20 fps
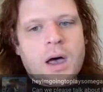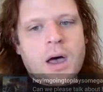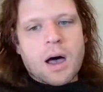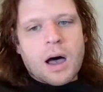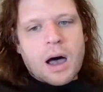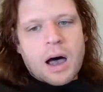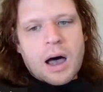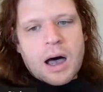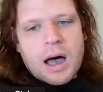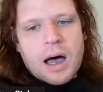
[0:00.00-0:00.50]

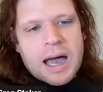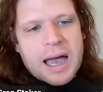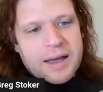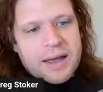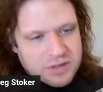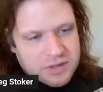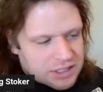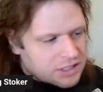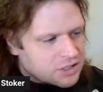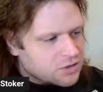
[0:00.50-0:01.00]
I have
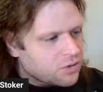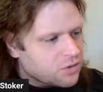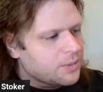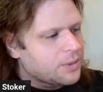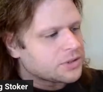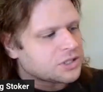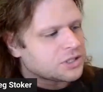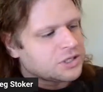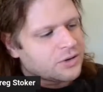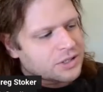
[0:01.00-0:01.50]
to disagree
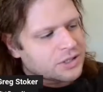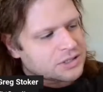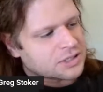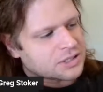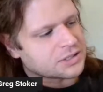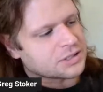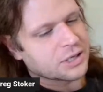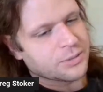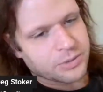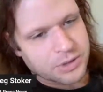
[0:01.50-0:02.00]
about the USS
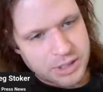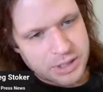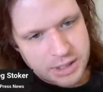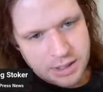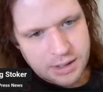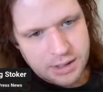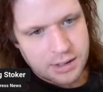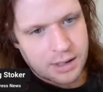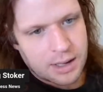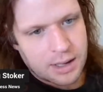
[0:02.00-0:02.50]
Liberty.
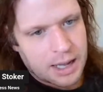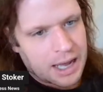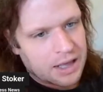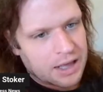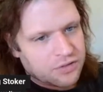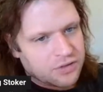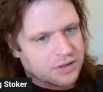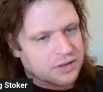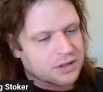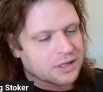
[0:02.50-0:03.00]
I
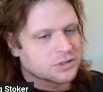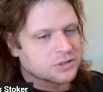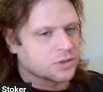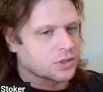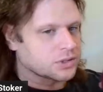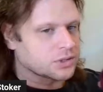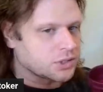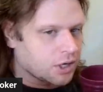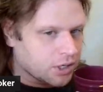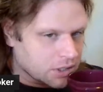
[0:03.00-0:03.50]
think Israel
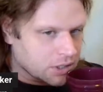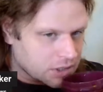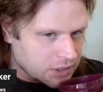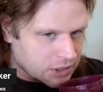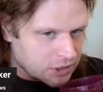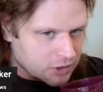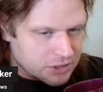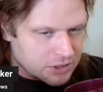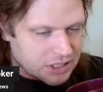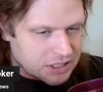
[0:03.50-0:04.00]
targeted the
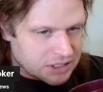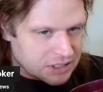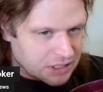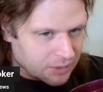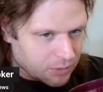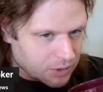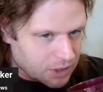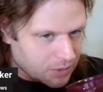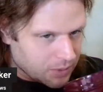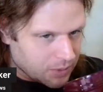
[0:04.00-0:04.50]
USS
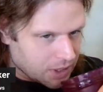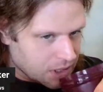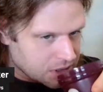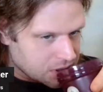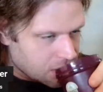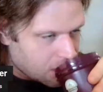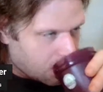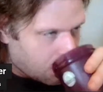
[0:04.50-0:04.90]
Liberty because